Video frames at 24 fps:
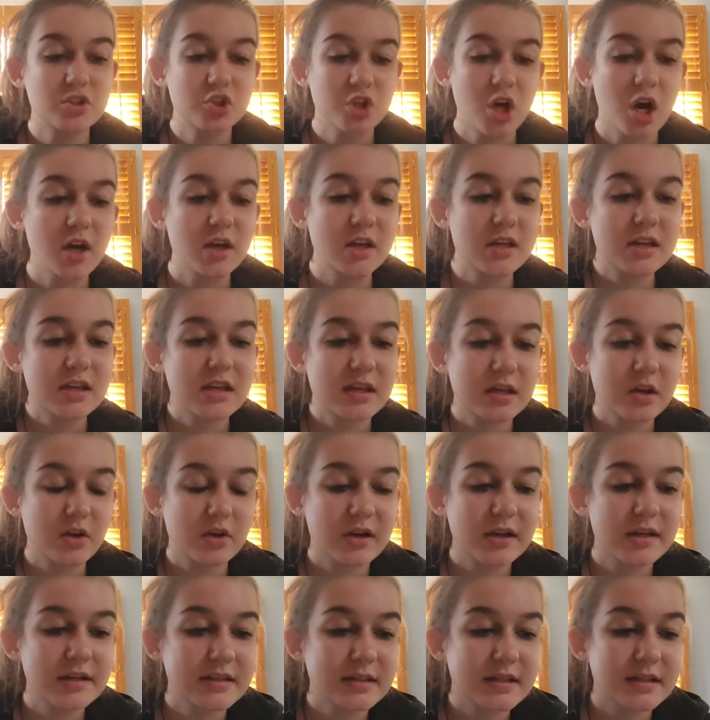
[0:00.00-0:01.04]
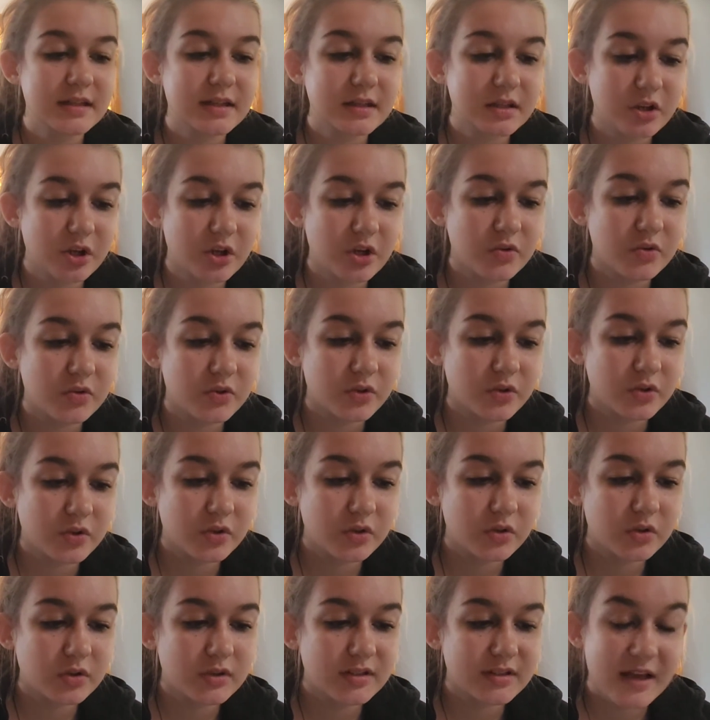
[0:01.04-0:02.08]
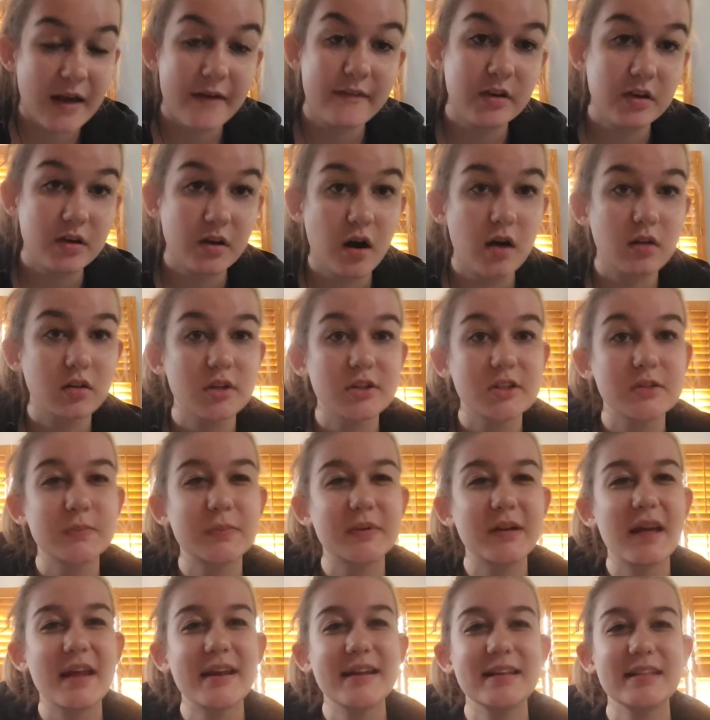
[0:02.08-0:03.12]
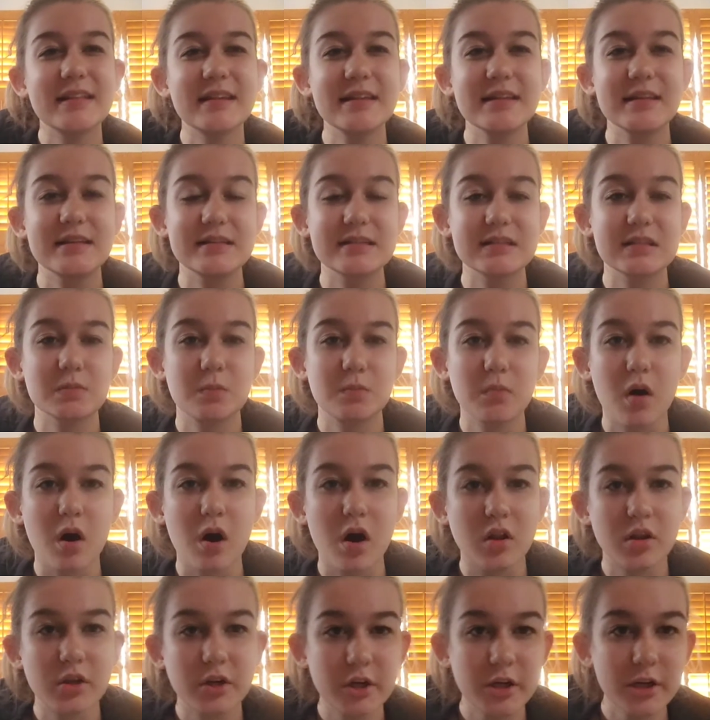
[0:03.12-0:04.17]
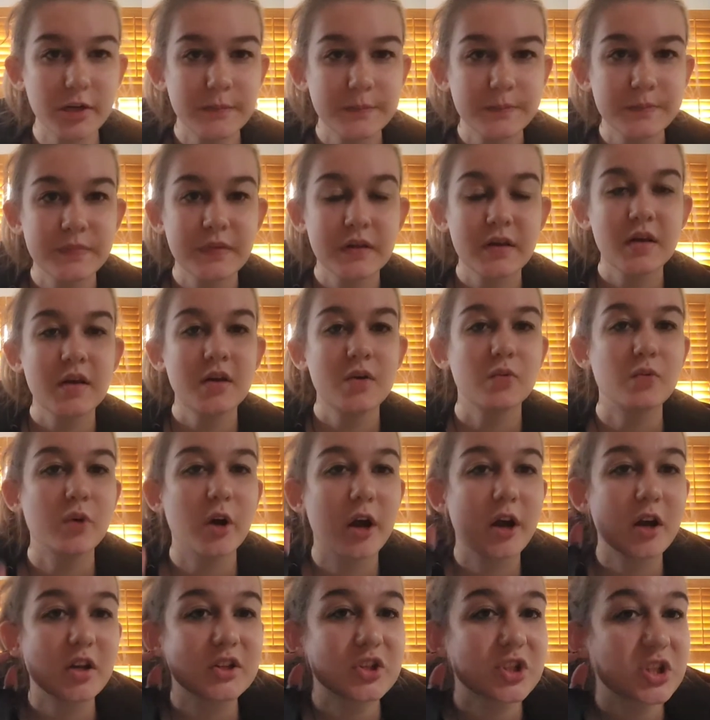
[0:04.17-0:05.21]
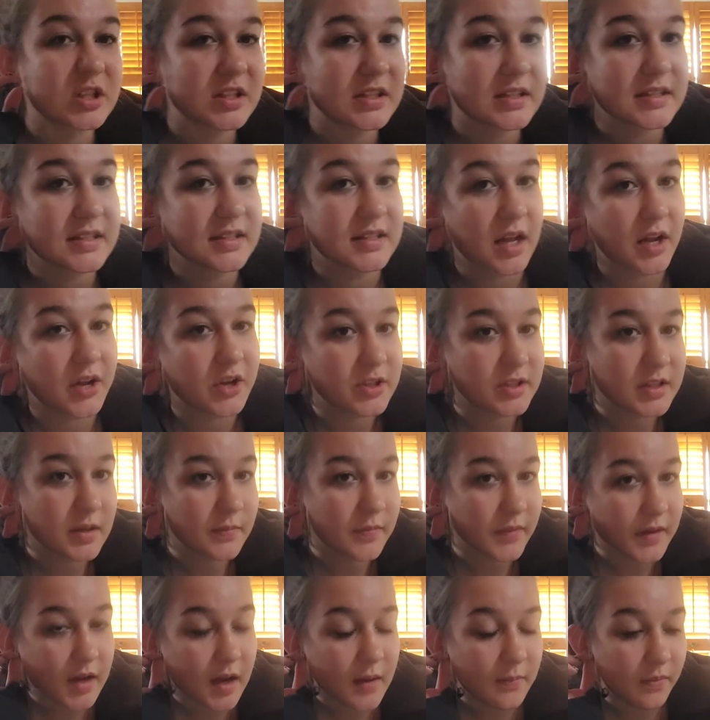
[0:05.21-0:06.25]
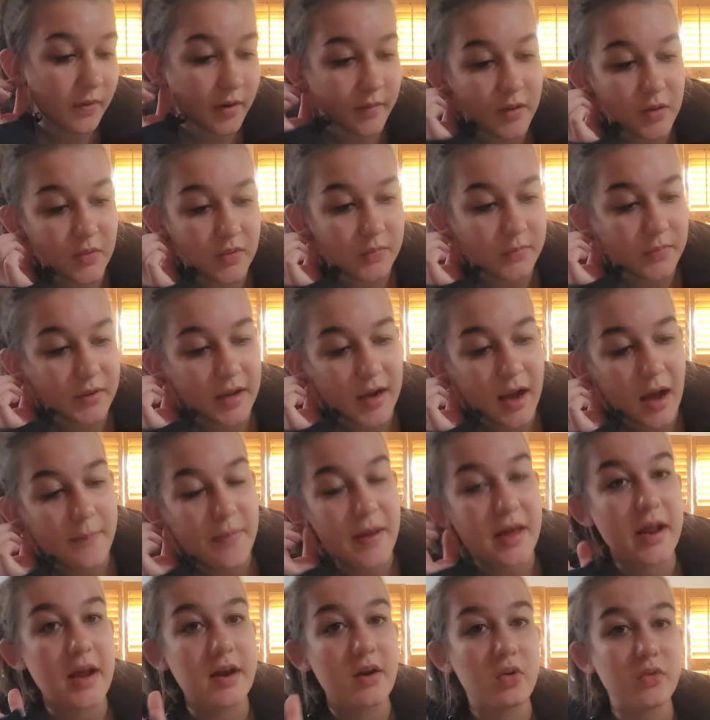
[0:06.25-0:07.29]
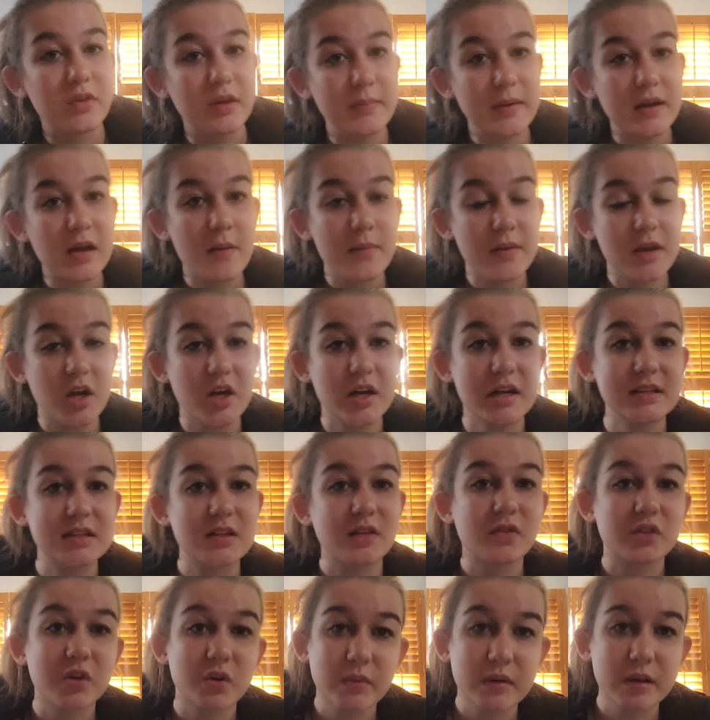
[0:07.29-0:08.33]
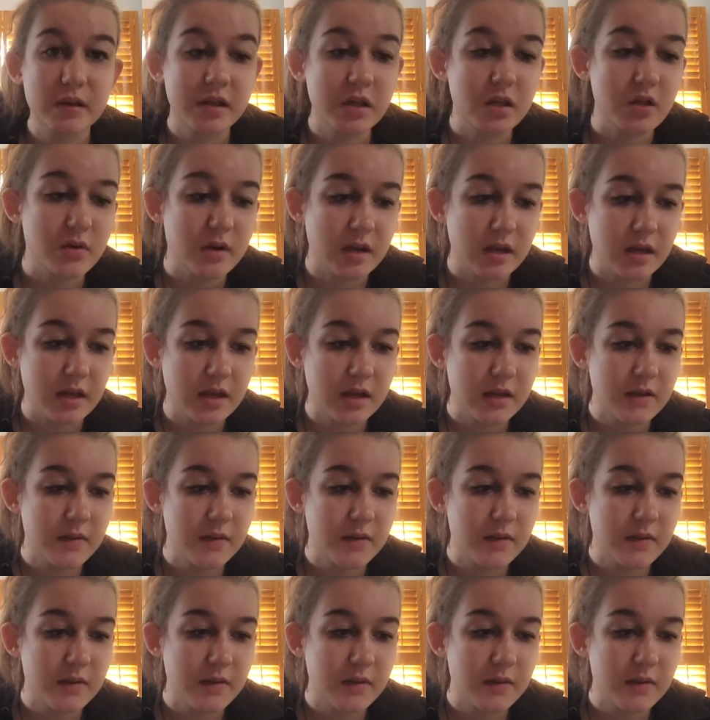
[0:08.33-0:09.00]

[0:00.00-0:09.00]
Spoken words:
chunky earrings, $7, but anything smaller, where it's just a stud or something, I probably wouldn't pick up, and I'd only pick up earrings if they're really unique.